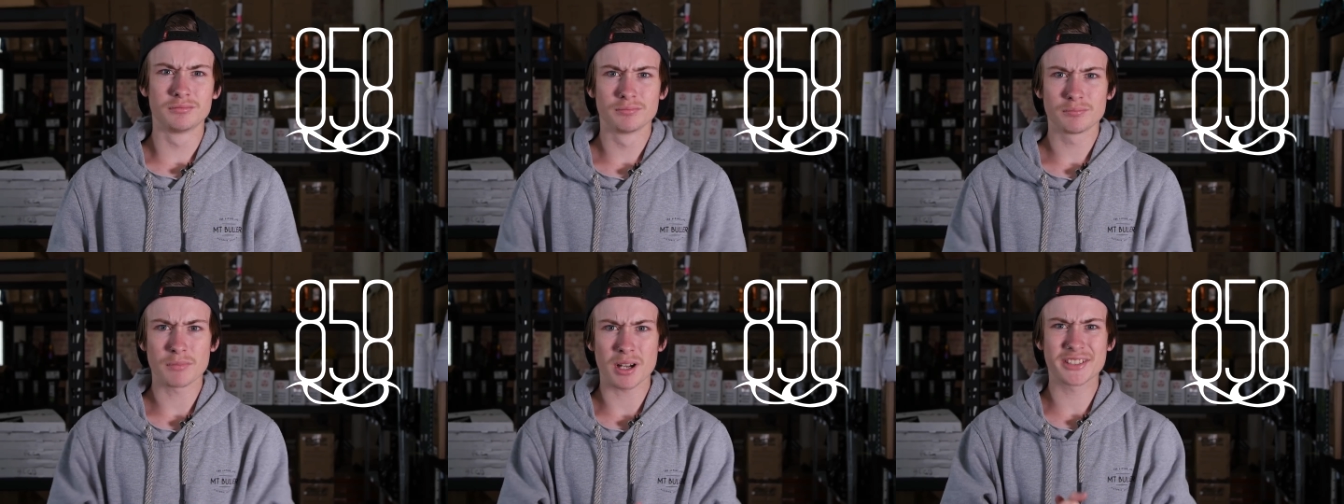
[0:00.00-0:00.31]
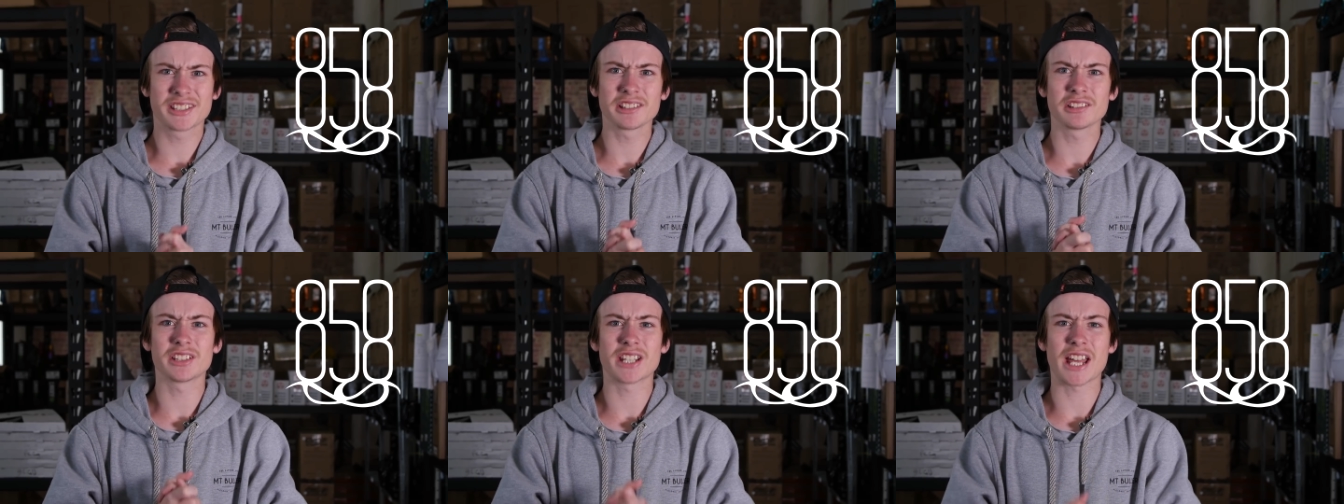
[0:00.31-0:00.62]
my
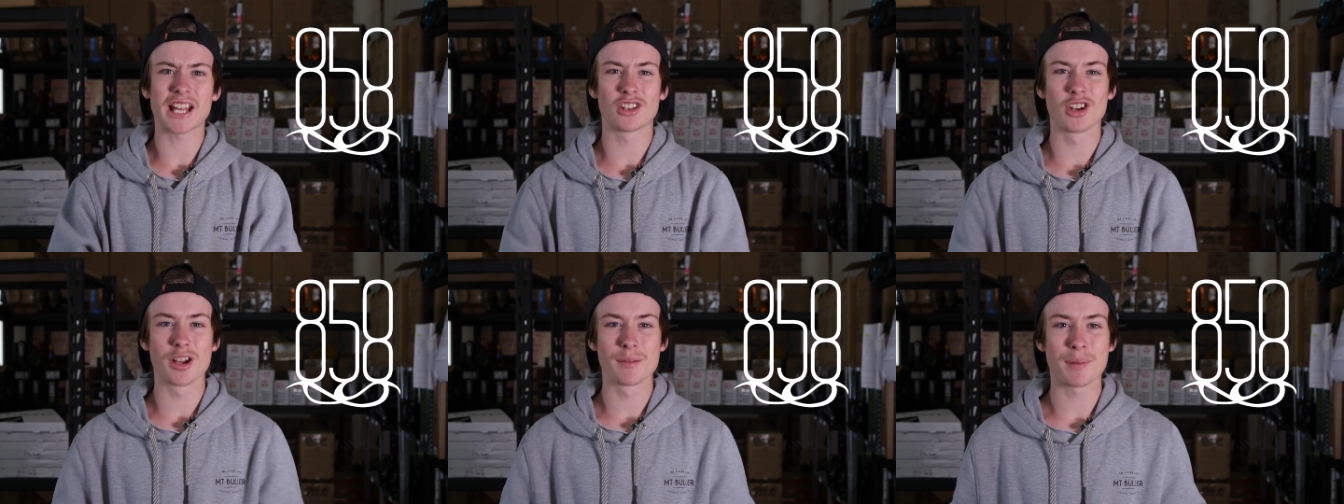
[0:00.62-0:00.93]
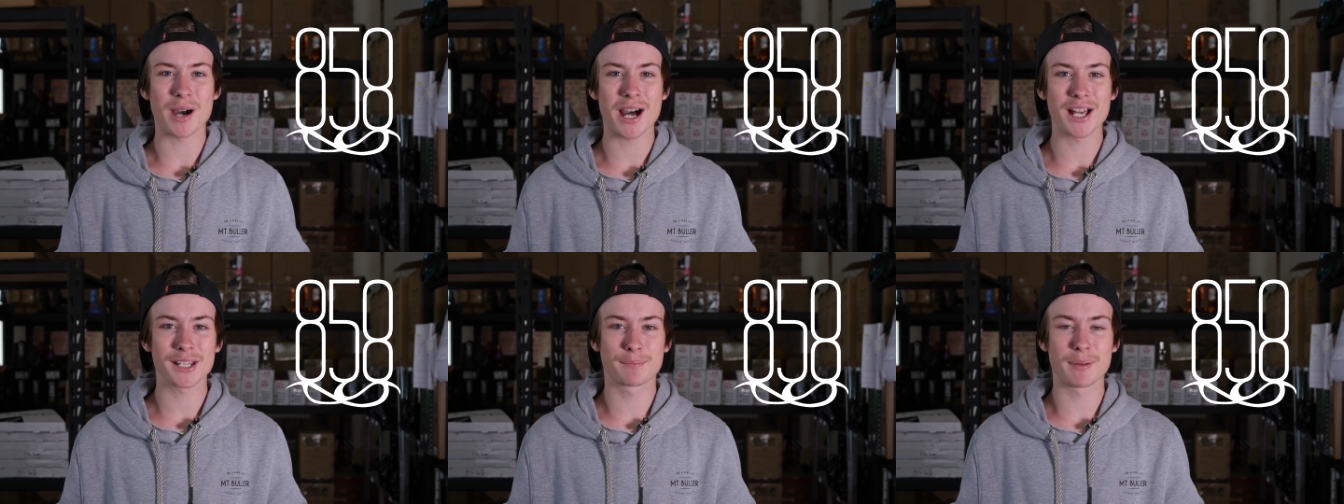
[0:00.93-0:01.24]
steel and alloy
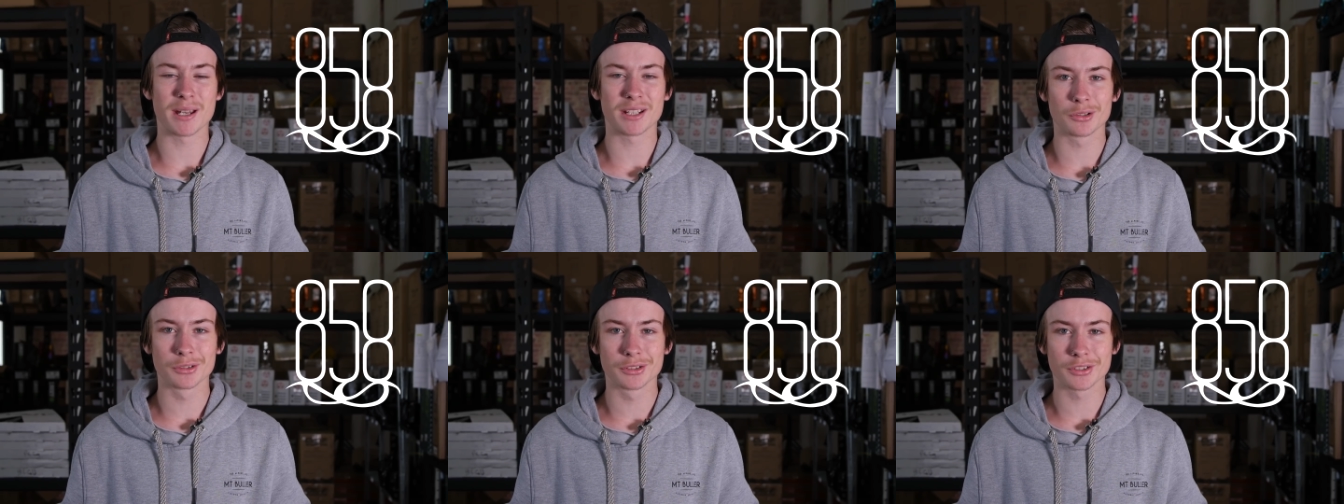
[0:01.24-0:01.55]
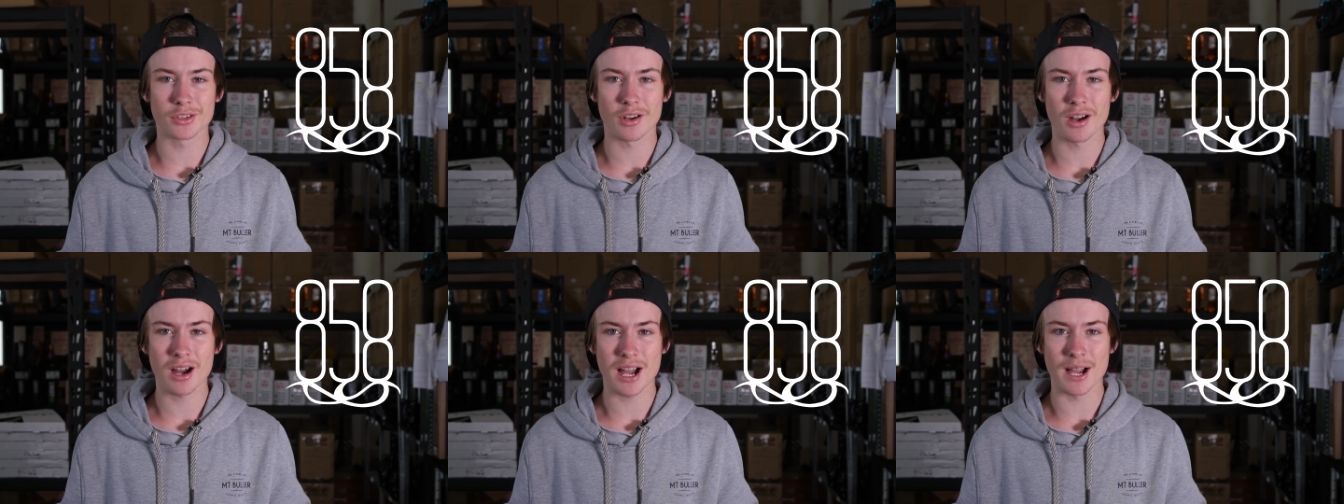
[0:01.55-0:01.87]
bars bend all the
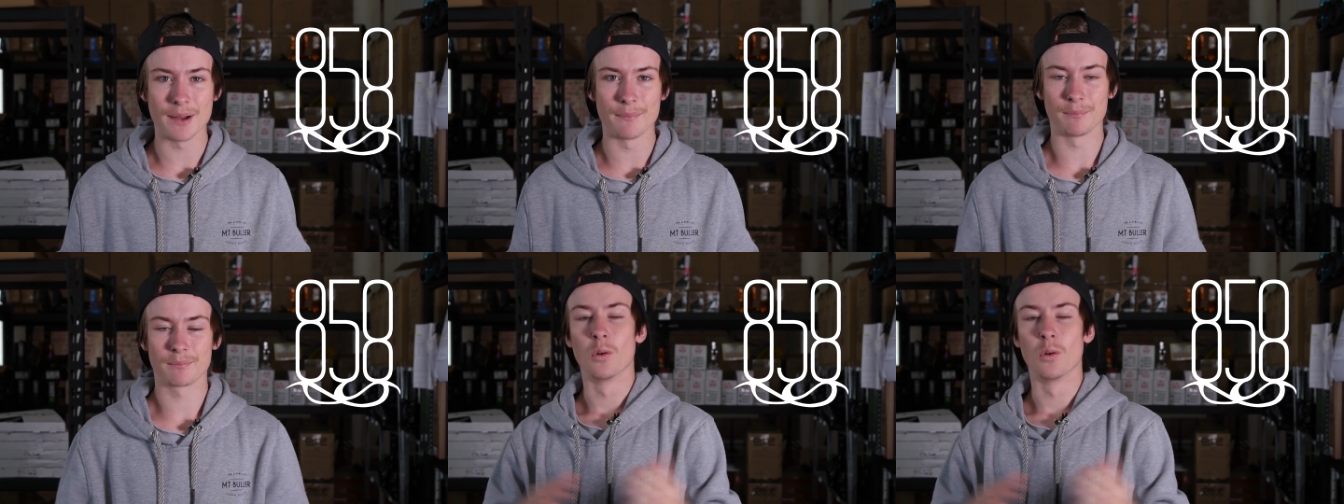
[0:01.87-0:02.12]
time.